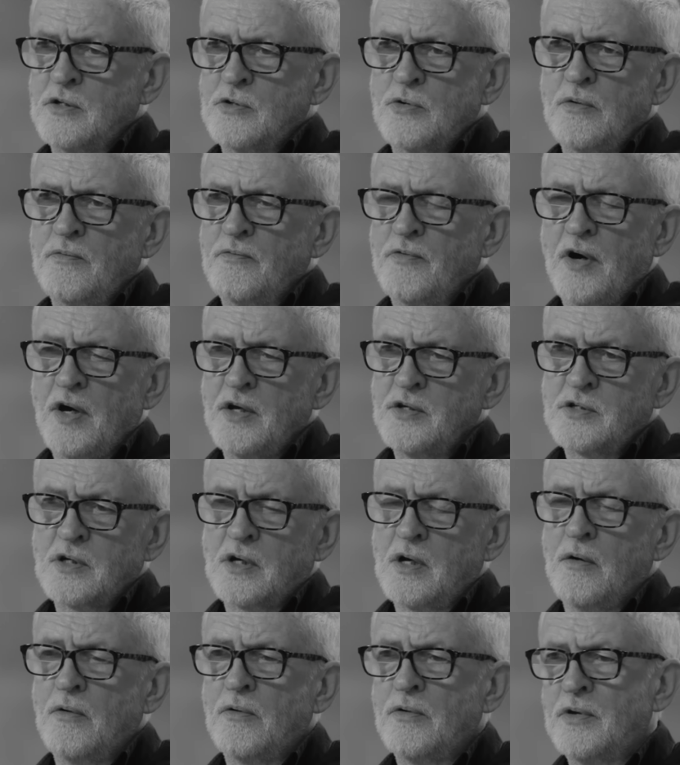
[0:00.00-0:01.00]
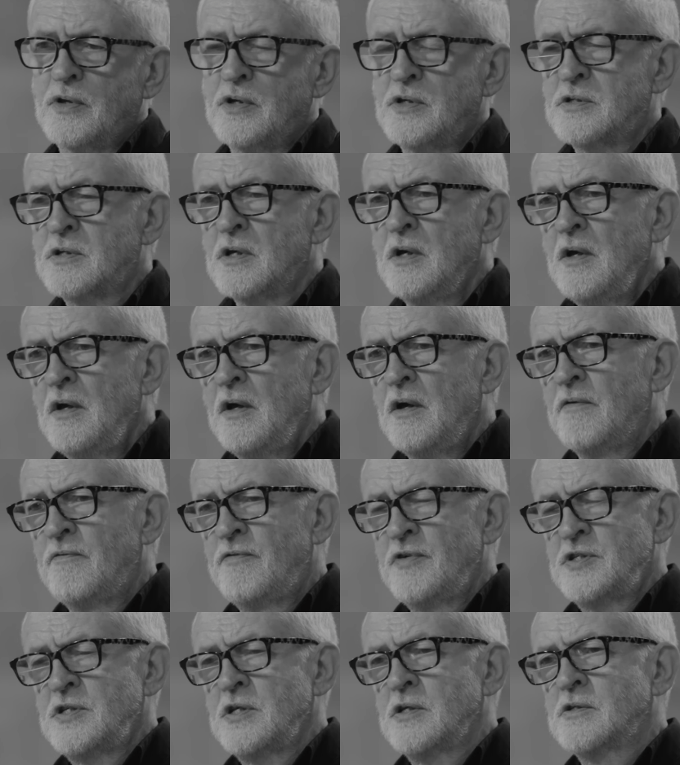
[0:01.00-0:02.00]
You're invited to go on these
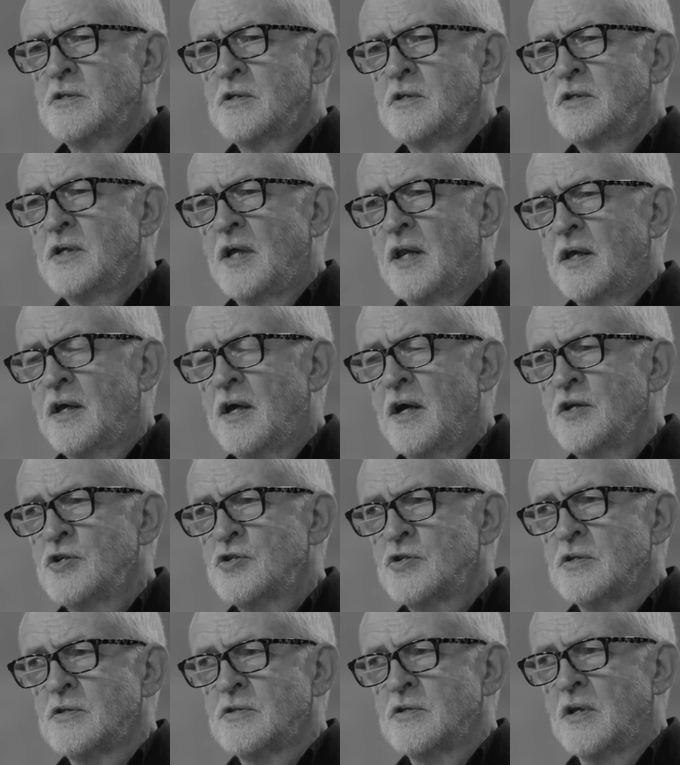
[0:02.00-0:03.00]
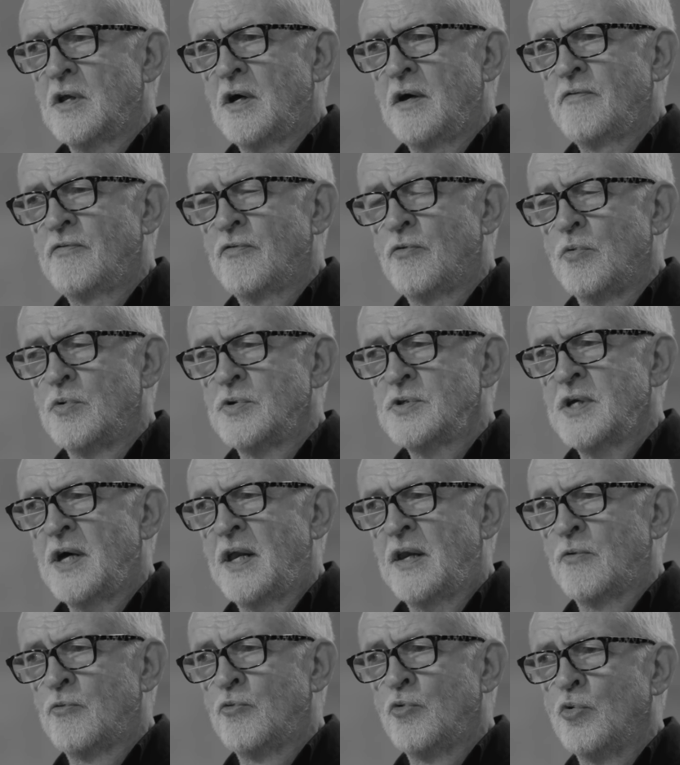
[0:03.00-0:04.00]
visits and delegations, and I've always
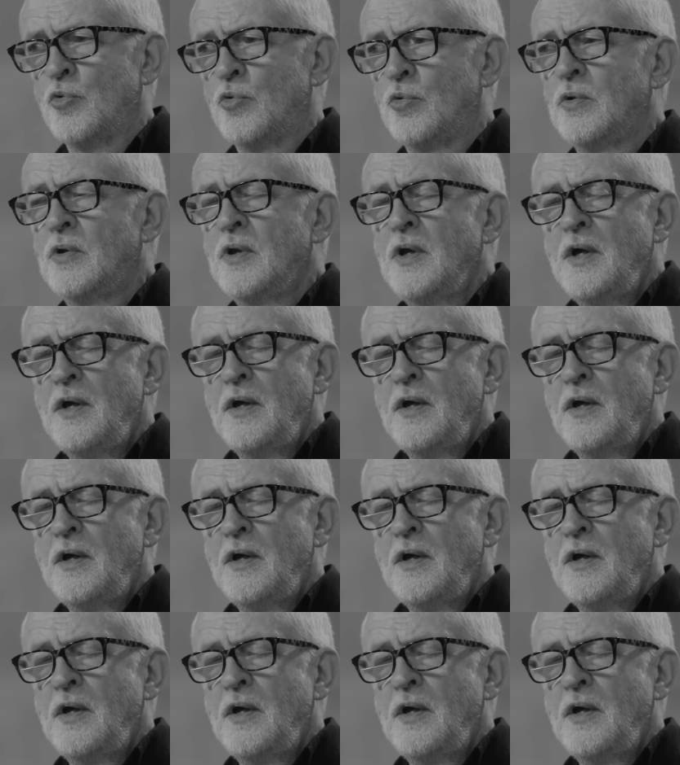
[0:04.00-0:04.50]
had a rule